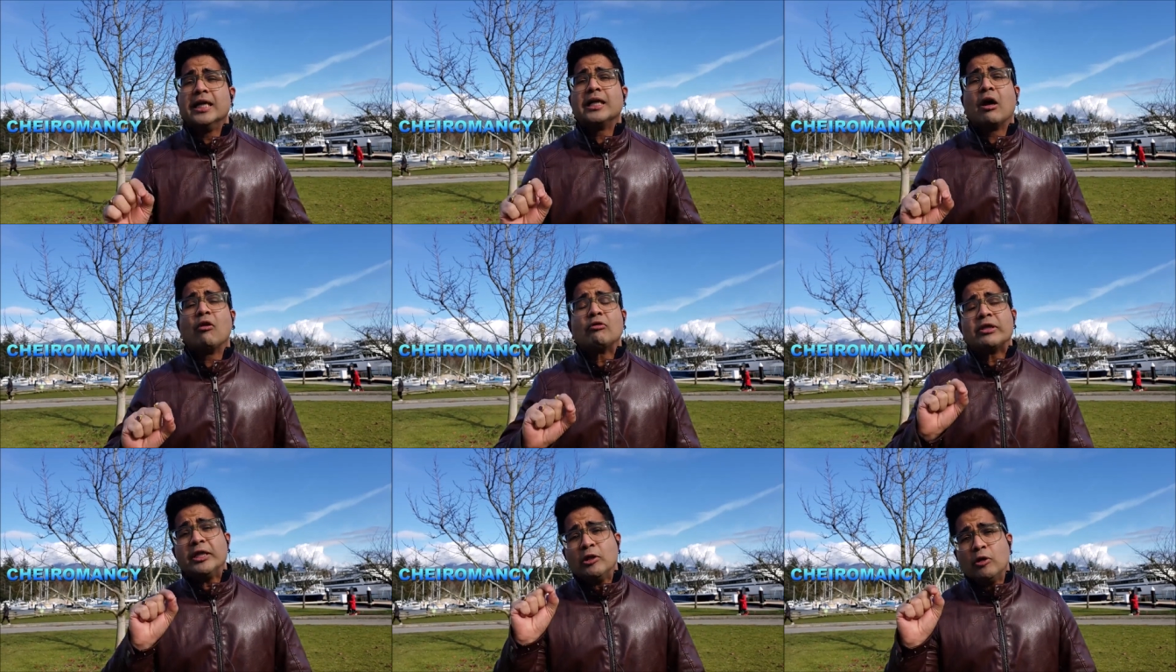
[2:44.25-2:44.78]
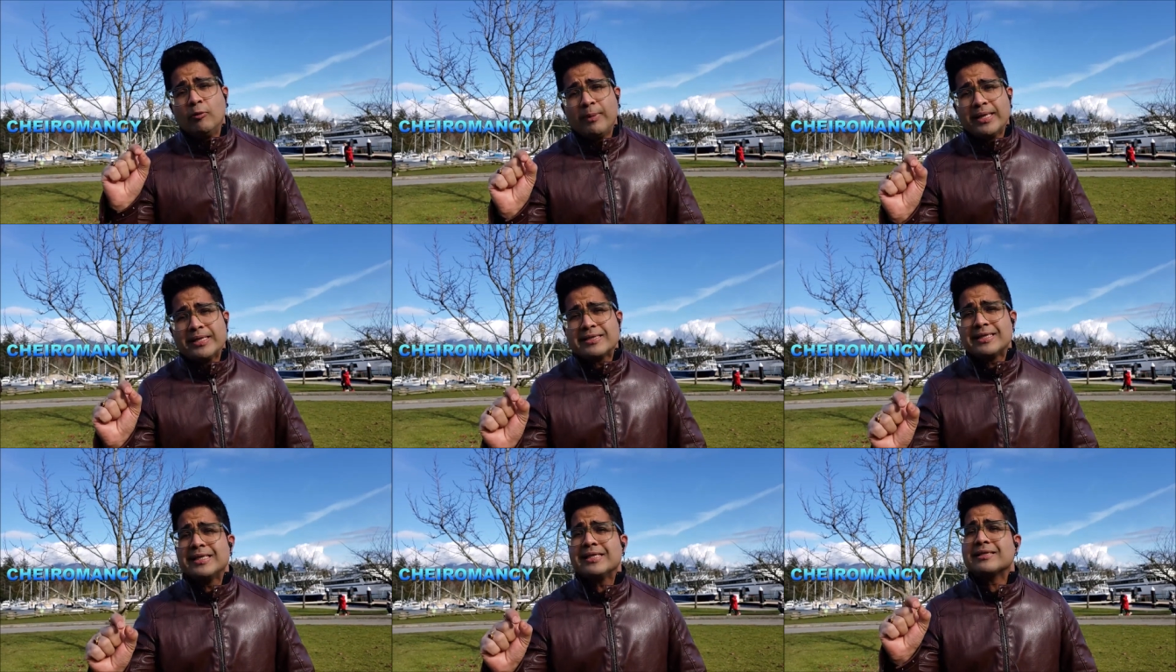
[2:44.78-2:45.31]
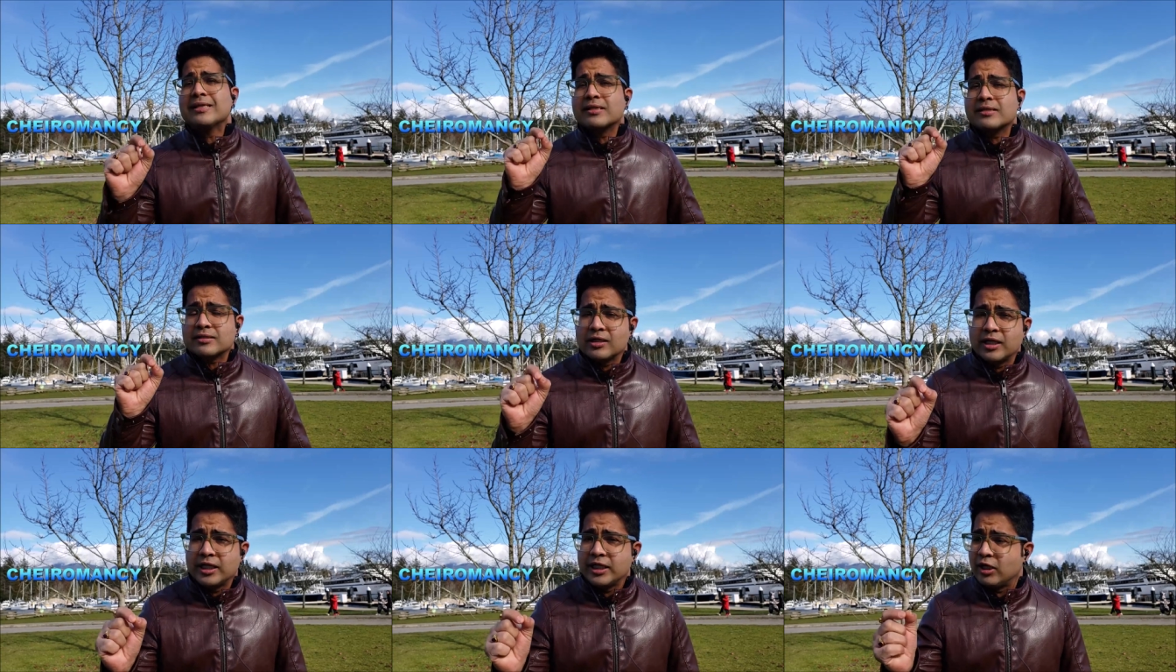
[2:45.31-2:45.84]
Now, chiromancy is the
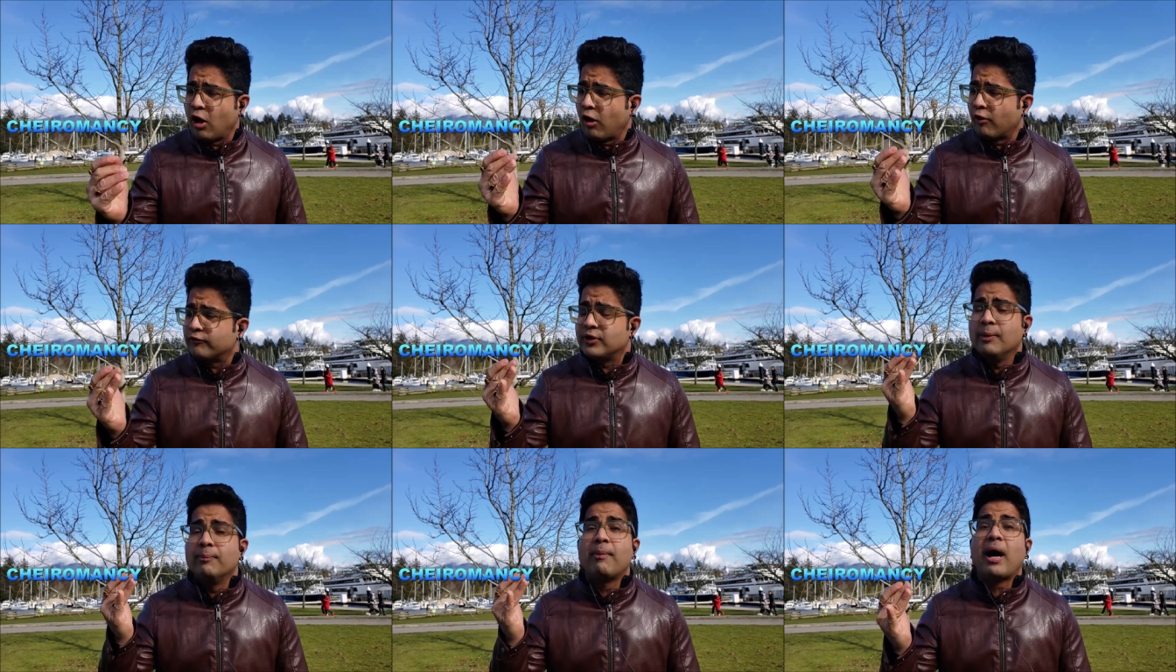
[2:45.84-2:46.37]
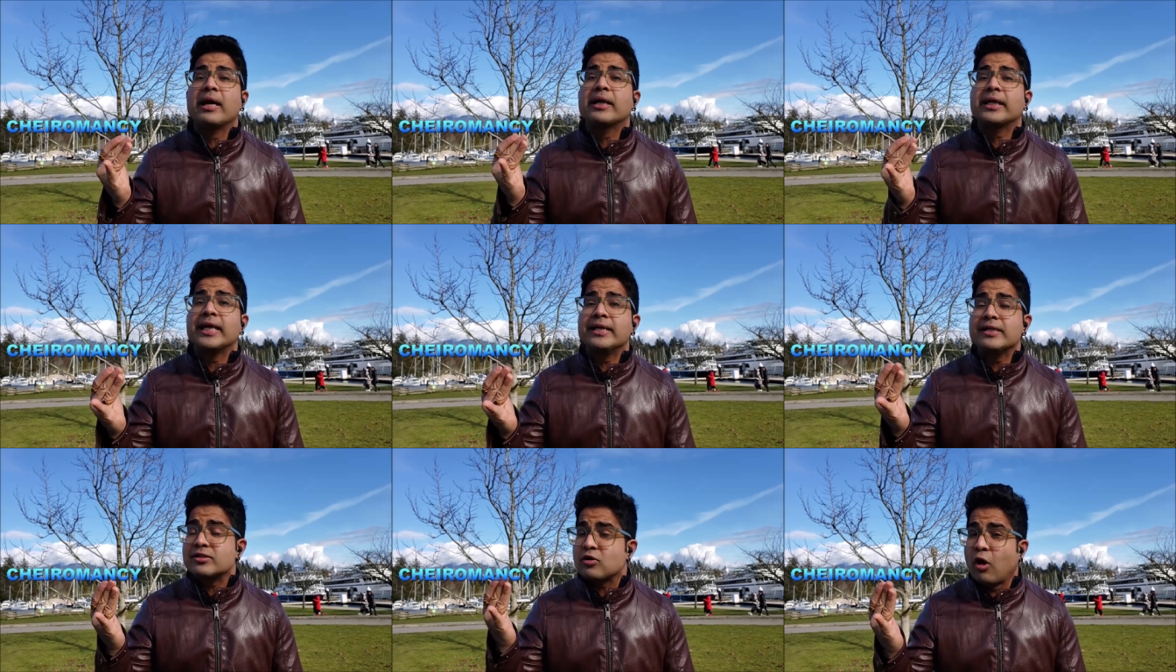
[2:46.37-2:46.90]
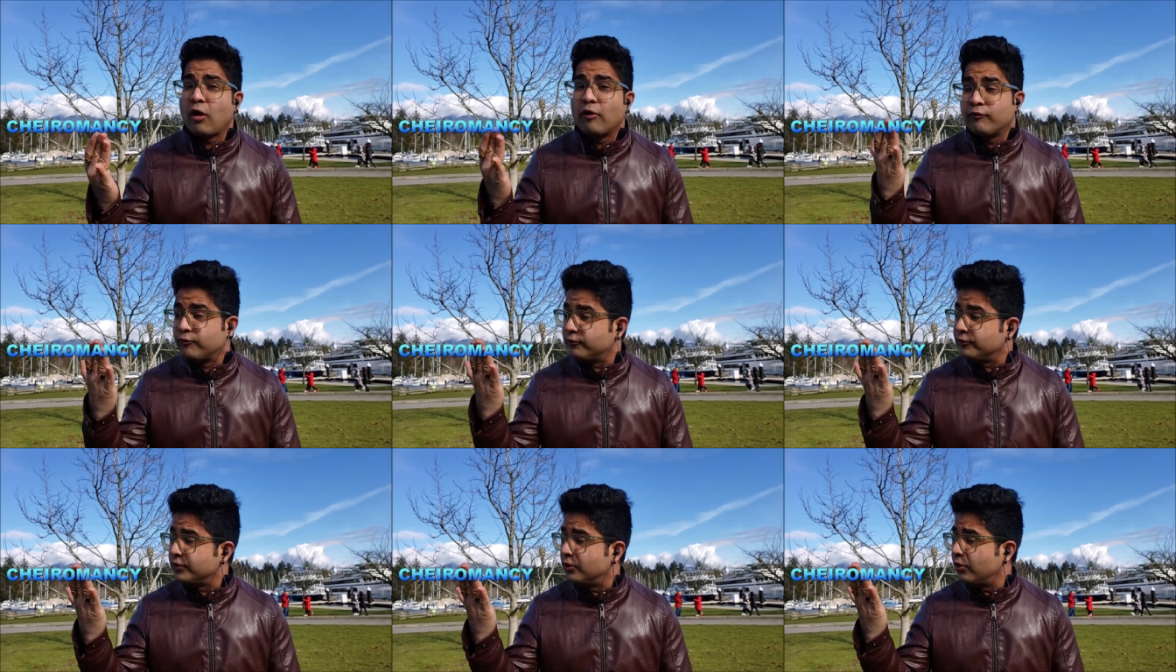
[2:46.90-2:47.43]
study of the markings of
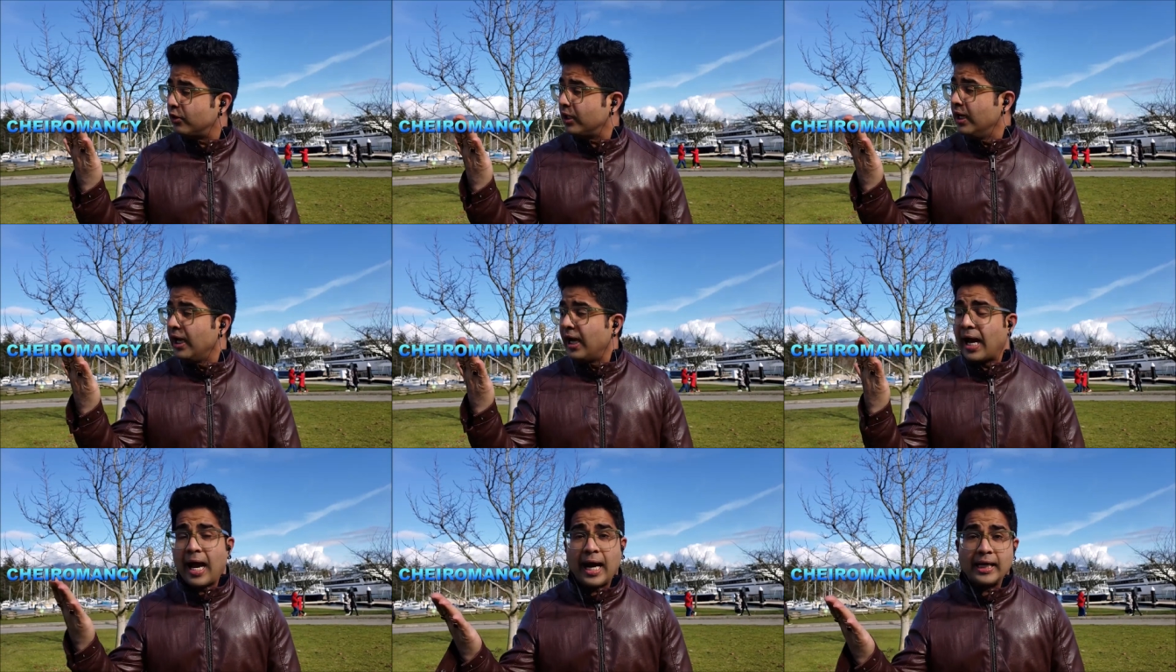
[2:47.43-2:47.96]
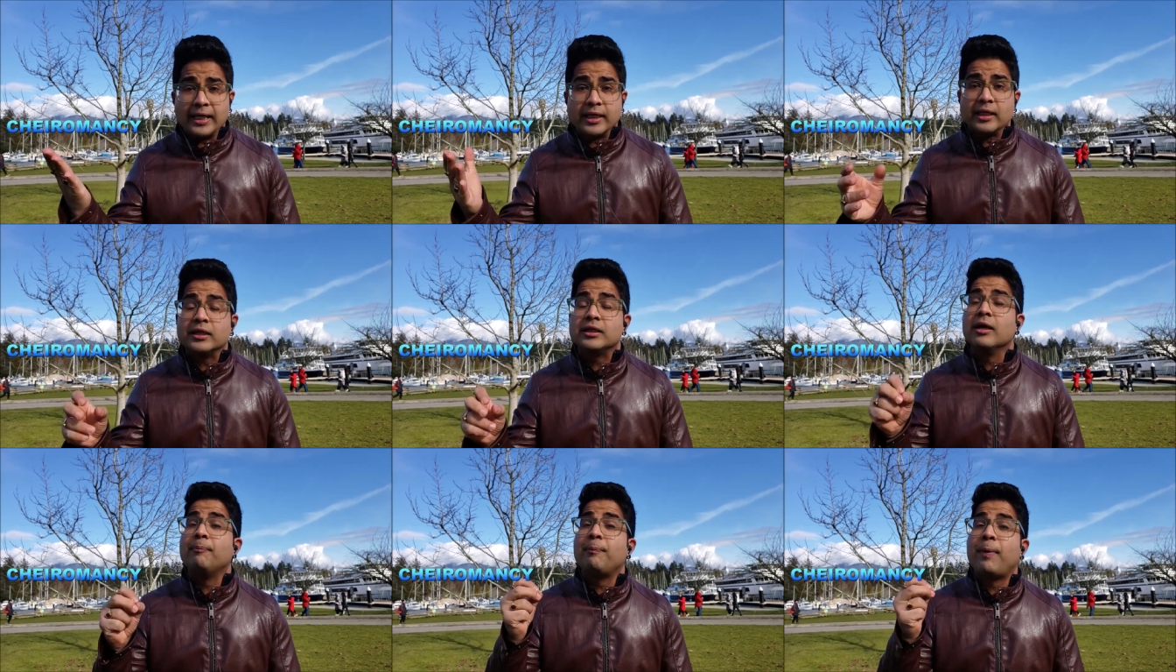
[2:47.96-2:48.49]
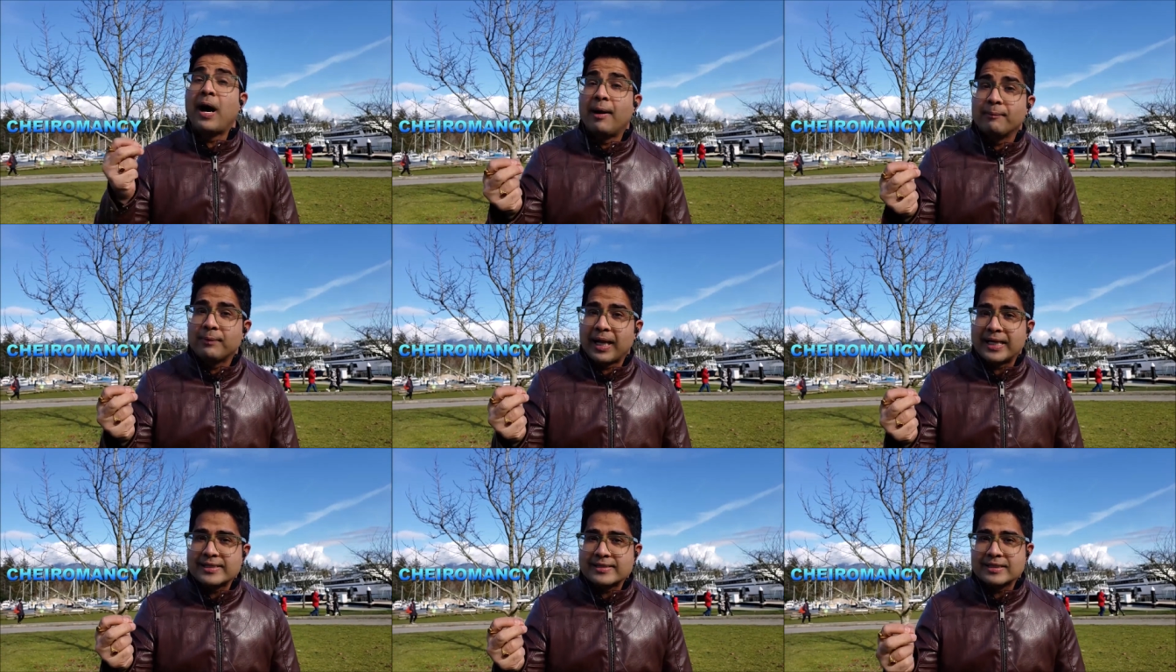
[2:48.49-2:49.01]
your hand, the palm
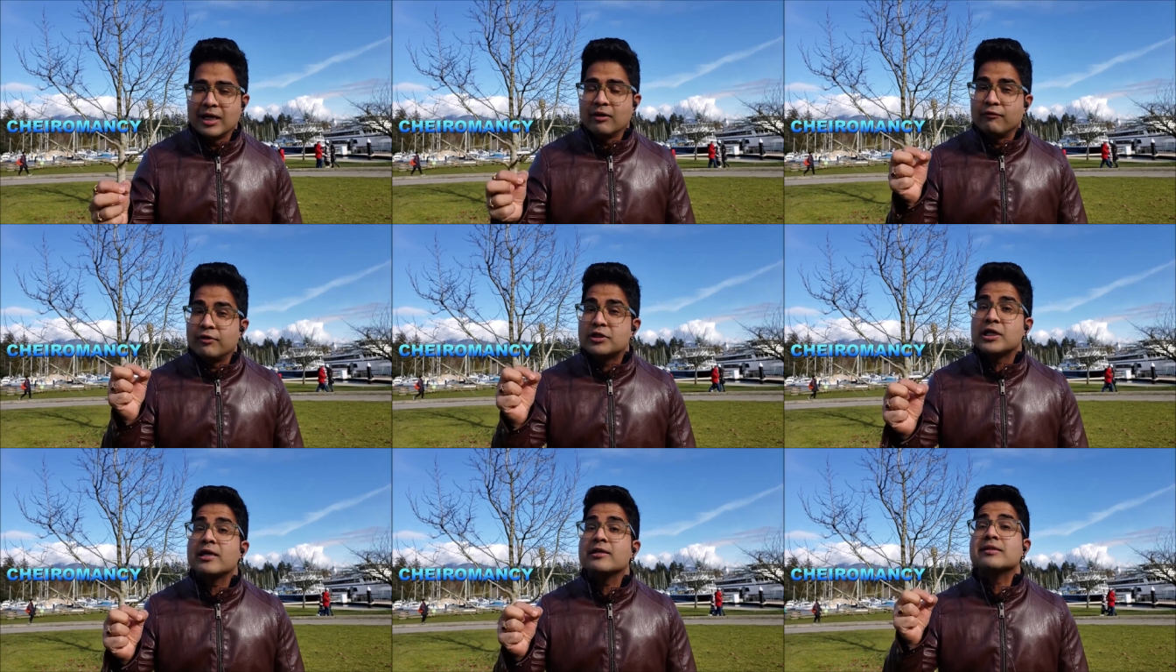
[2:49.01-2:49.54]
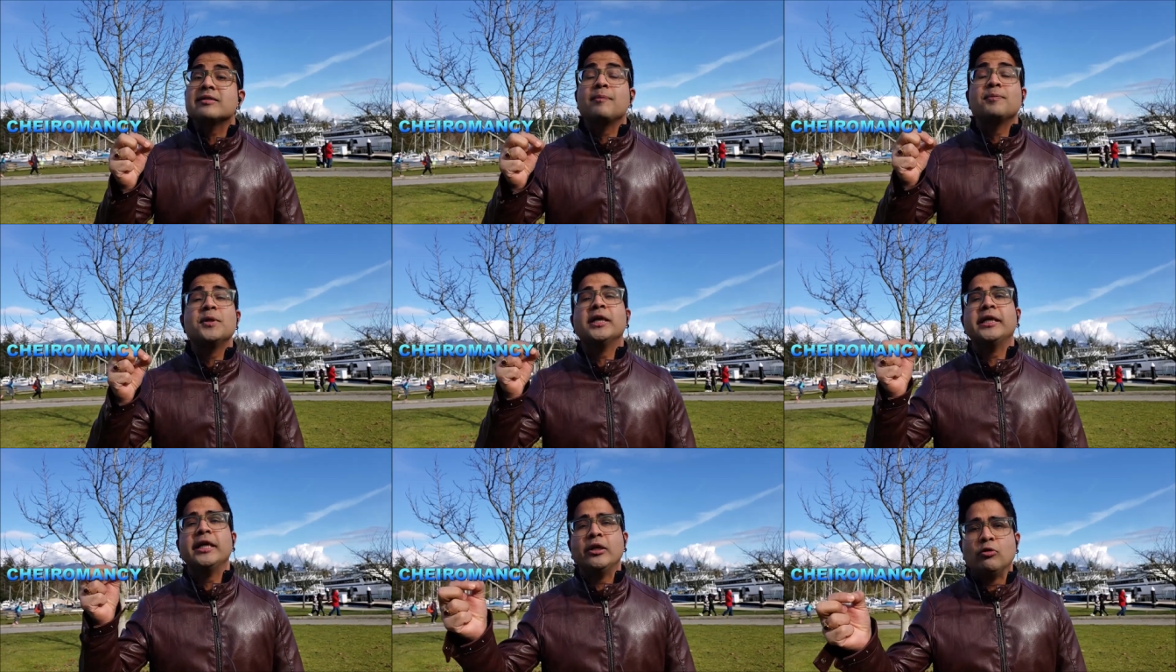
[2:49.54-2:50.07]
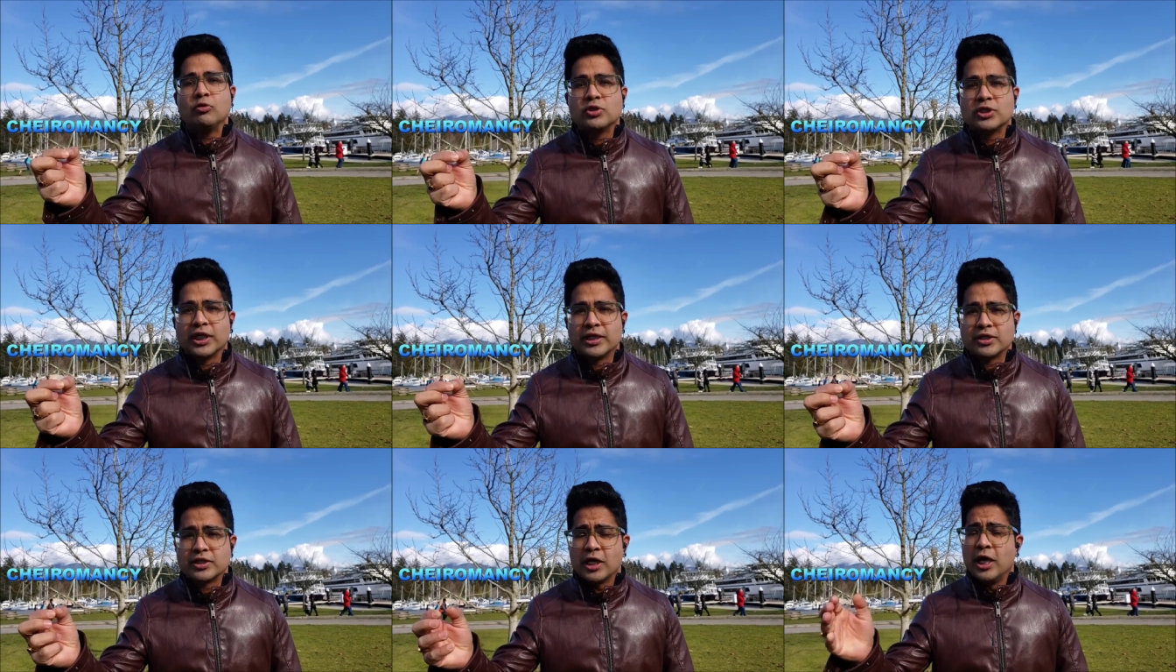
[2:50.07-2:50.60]
lines, which are subjected to
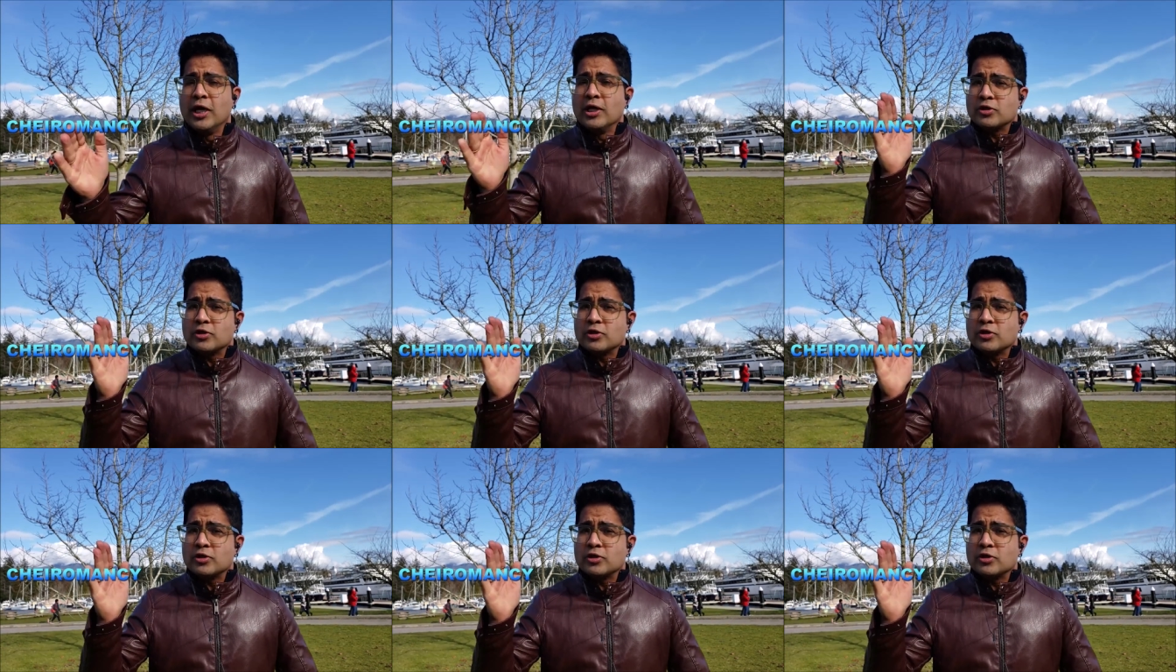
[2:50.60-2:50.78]
change.